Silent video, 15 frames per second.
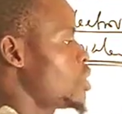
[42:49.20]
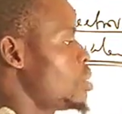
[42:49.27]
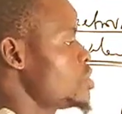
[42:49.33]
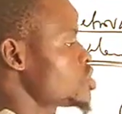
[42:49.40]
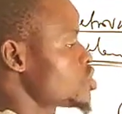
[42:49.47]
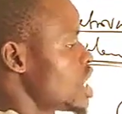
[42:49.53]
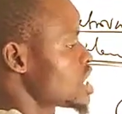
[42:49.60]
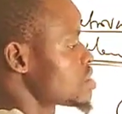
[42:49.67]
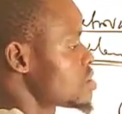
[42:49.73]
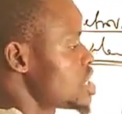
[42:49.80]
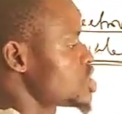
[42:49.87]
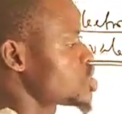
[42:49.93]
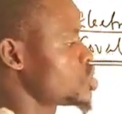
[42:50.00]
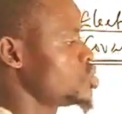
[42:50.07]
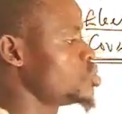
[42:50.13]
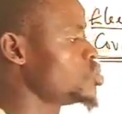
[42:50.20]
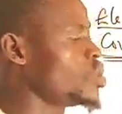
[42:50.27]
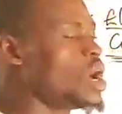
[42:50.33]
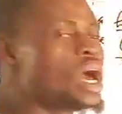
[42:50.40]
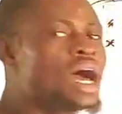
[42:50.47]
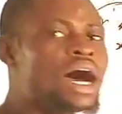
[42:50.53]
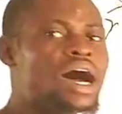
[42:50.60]
coming to explain to
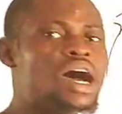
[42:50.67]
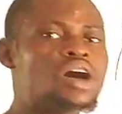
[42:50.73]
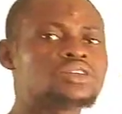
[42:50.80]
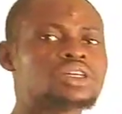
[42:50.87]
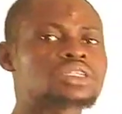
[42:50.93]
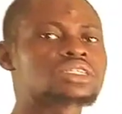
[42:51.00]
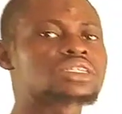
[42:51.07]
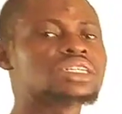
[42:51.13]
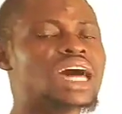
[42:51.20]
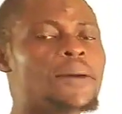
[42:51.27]
you how this thing